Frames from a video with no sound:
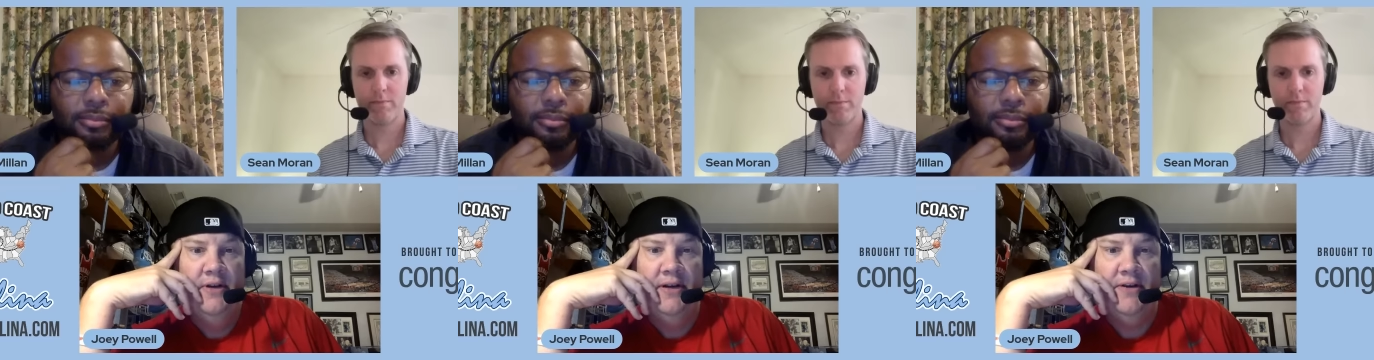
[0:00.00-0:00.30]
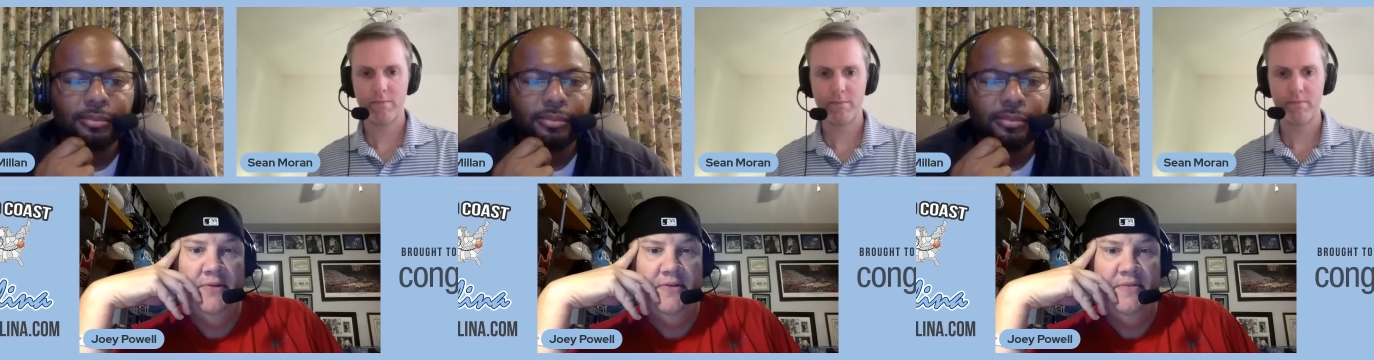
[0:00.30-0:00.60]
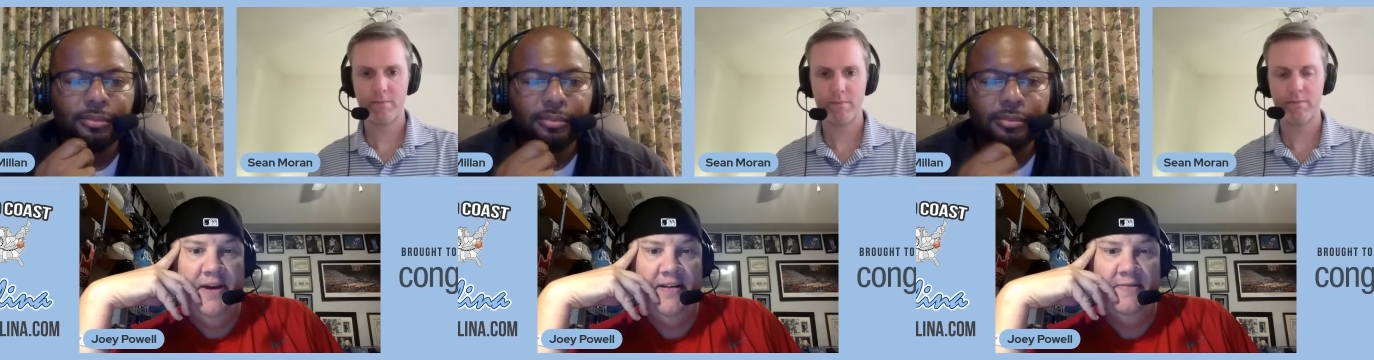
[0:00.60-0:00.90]

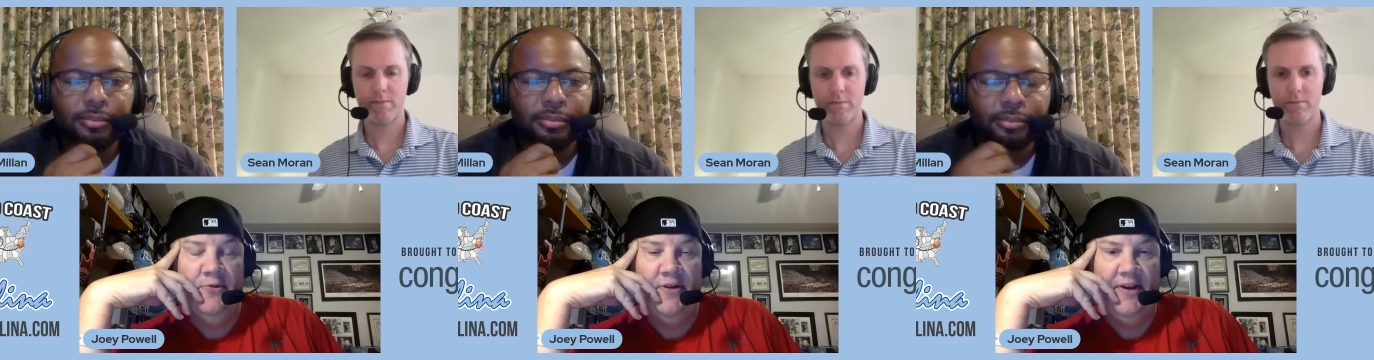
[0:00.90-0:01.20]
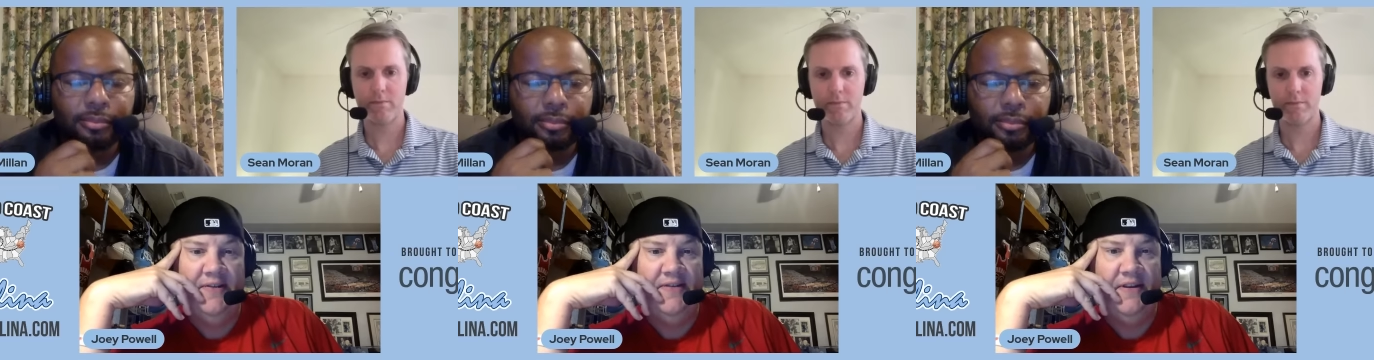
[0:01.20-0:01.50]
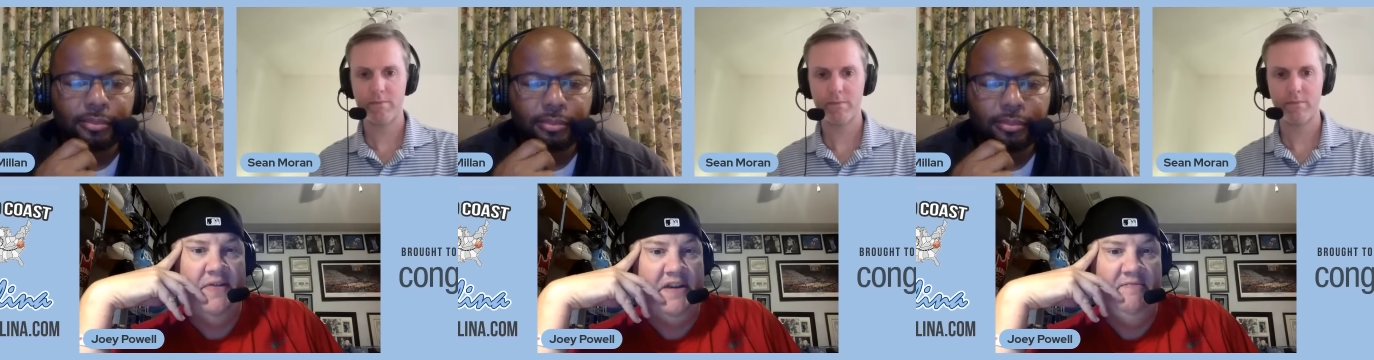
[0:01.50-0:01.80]
Speaker 1: UNC basketball, kind of
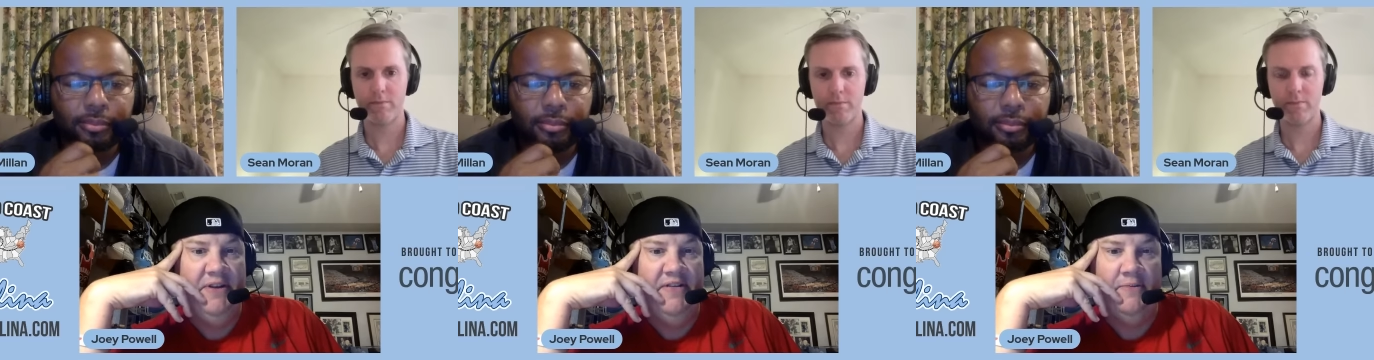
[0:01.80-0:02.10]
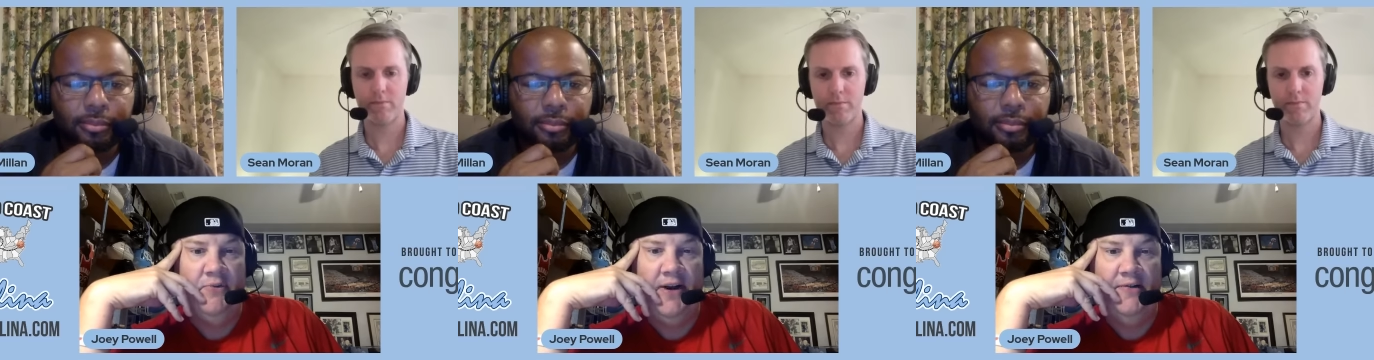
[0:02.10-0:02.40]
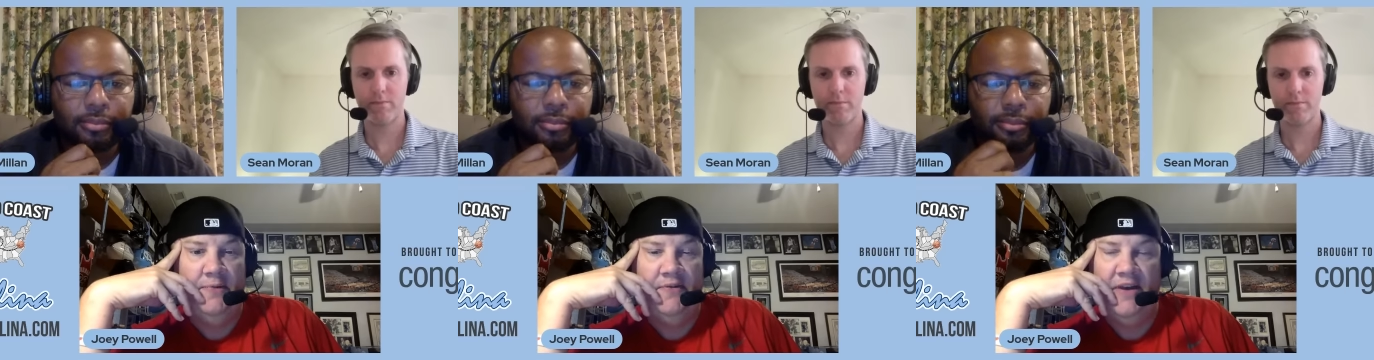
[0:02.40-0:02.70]
say that they've been
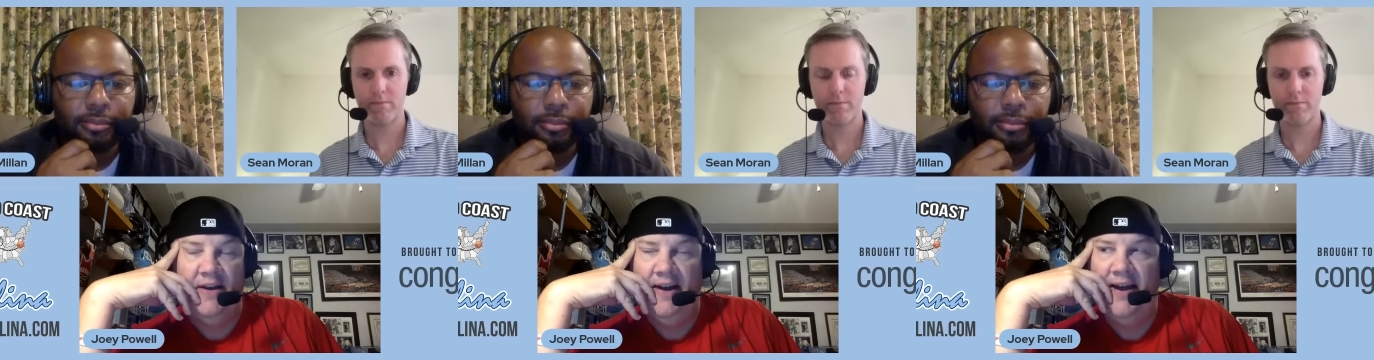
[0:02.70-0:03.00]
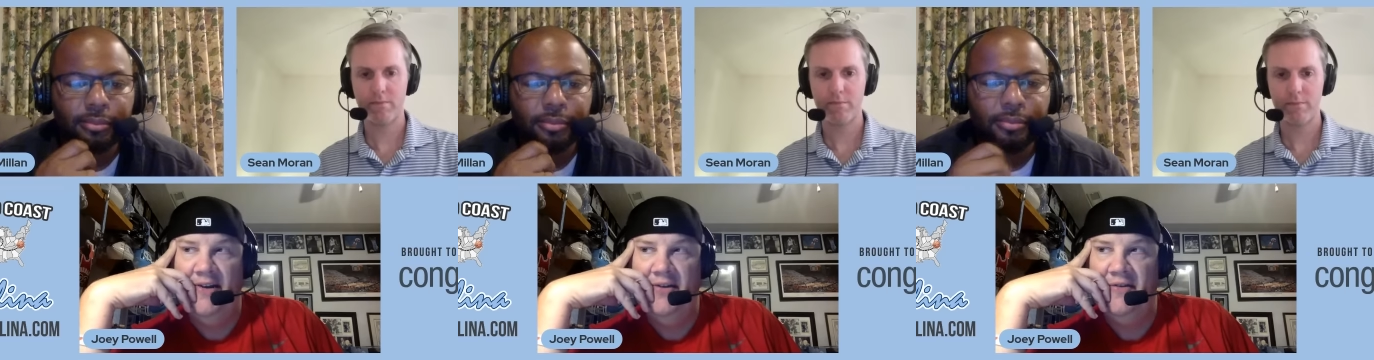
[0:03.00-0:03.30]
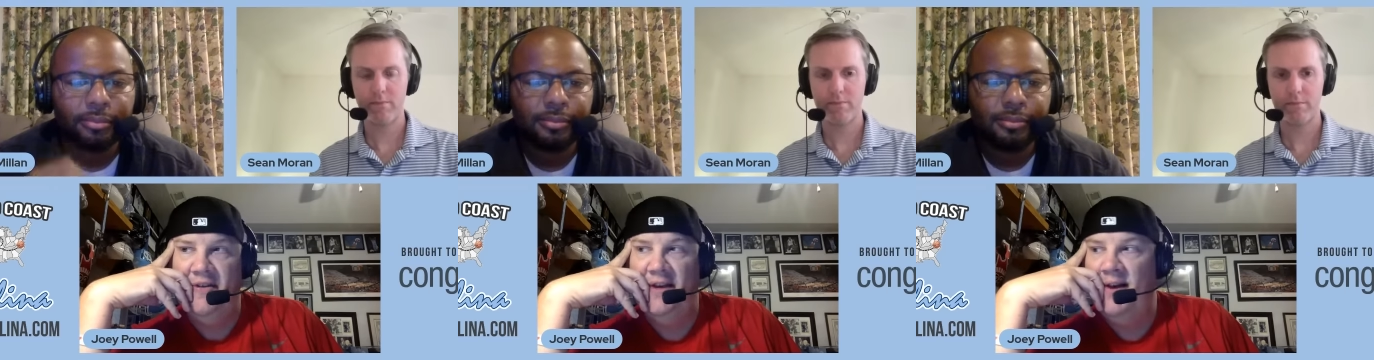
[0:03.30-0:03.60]
surprised with Zayden High. Do you
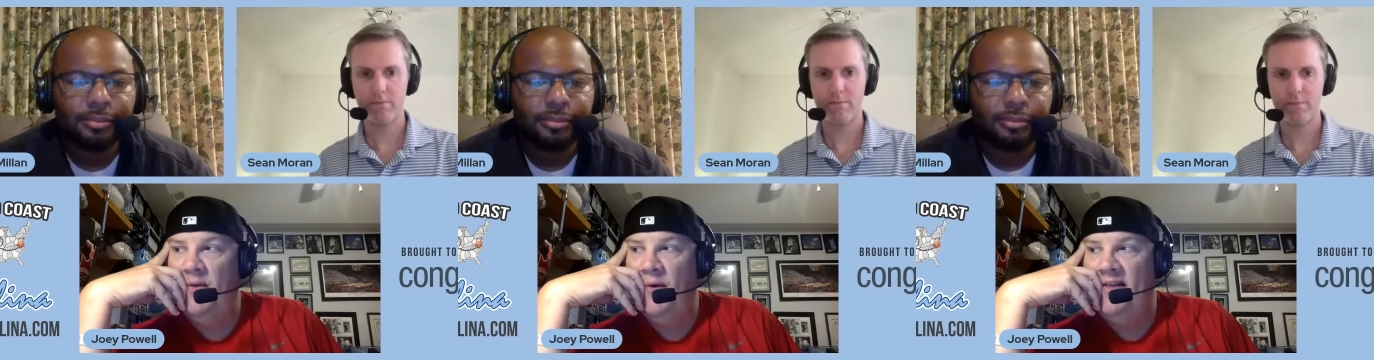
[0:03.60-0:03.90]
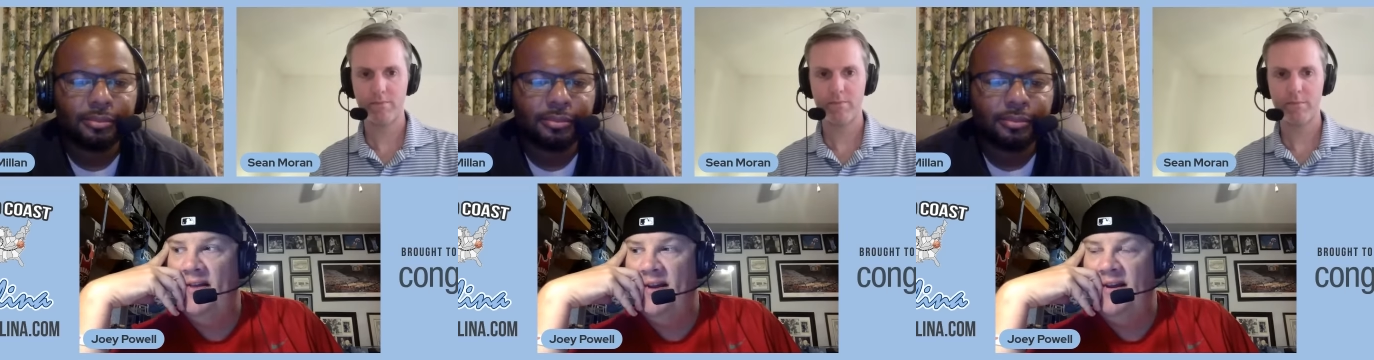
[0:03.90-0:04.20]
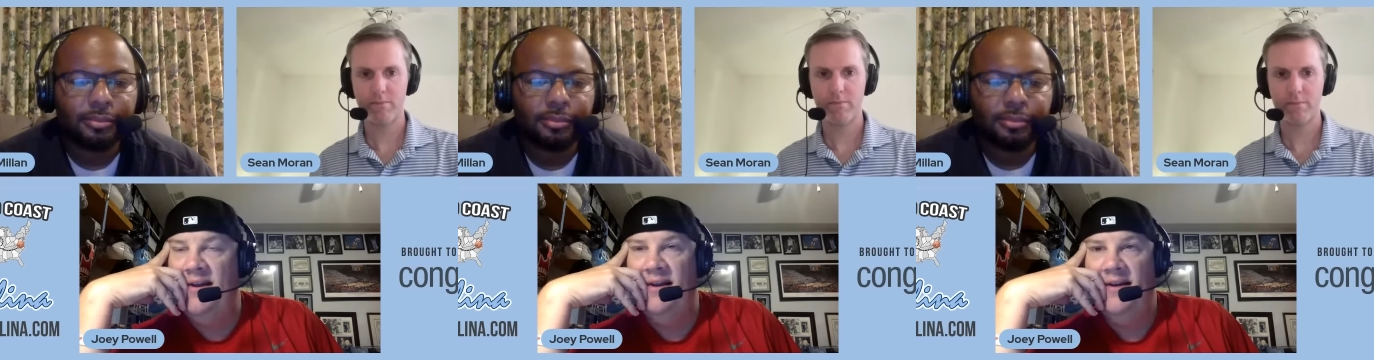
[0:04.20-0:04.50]
see any way that
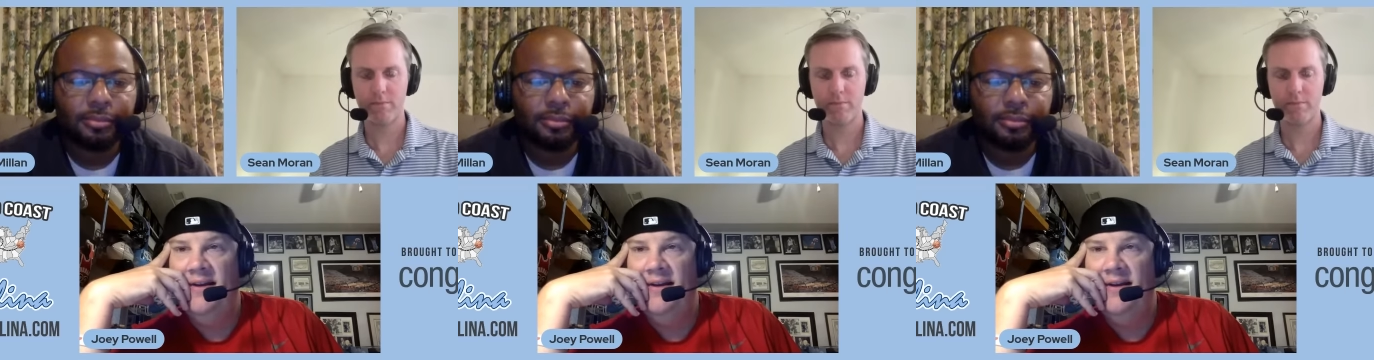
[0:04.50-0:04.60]
he